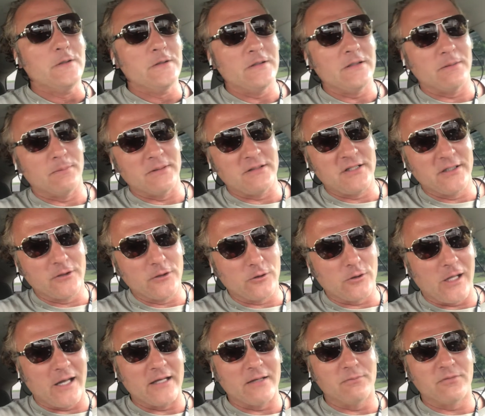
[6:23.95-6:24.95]
Your
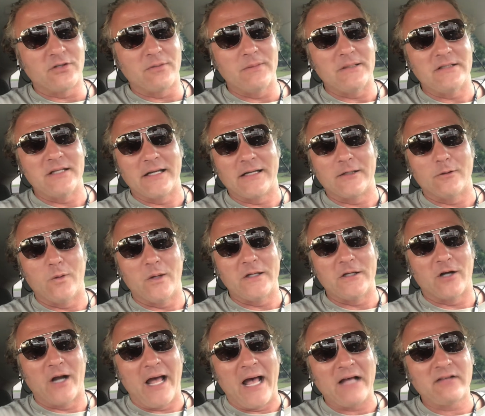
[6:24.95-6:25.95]
material items can be taken away.
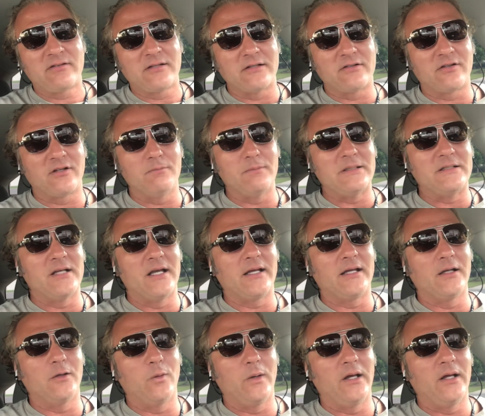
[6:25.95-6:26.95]
Your assets can be
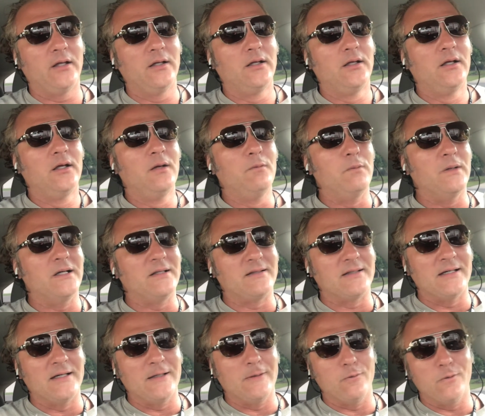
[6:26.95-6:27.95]
taken away. But
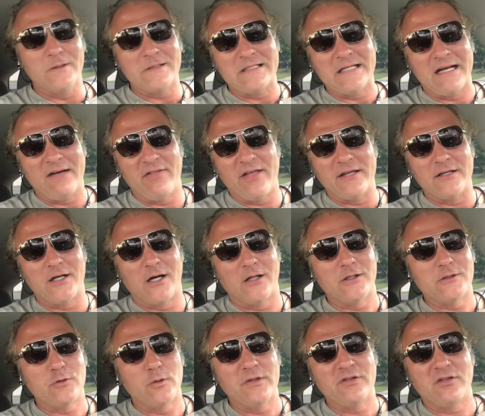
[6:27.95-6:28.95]
once you have that
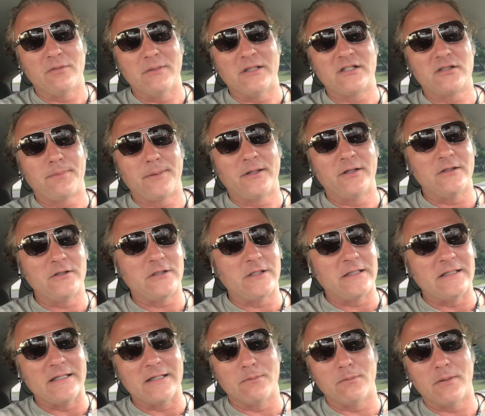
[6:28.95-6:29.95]
knowledge, wisdom, and experience, you
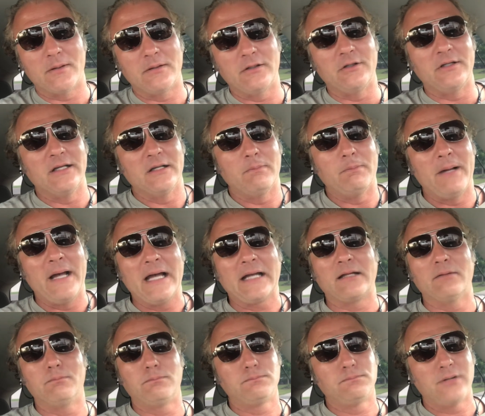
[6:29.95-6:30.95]
can get them back,
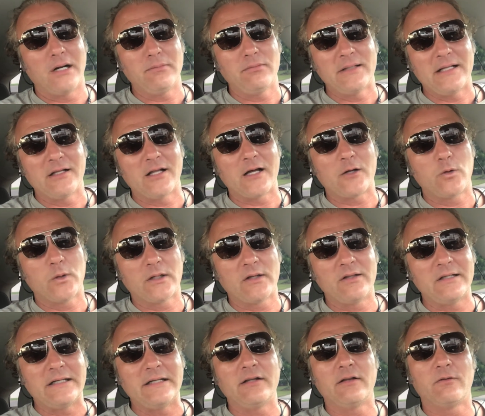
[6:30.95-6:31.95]
and probably a lot quicker
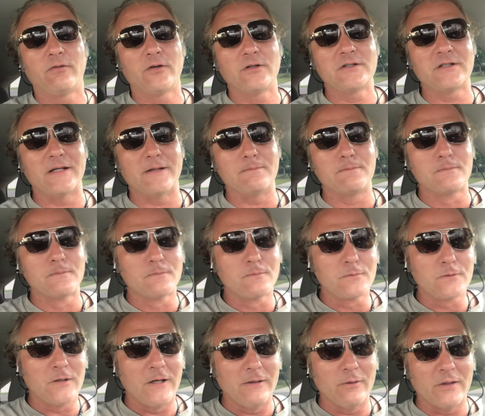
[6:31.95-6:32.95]
than you did the first time.
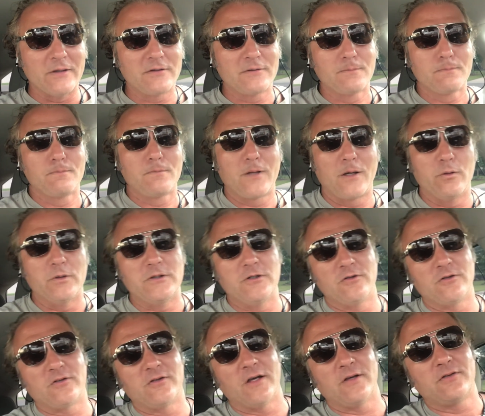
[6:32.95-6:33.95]
Anyways, I wish you
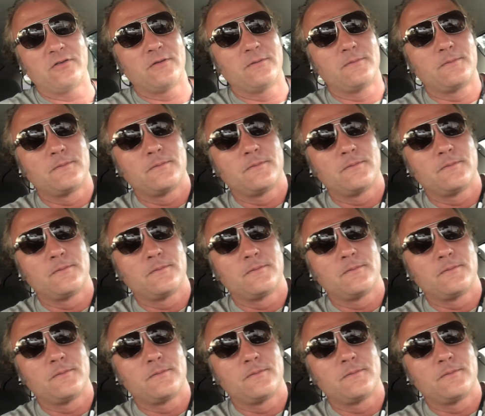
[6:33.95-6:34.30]
success.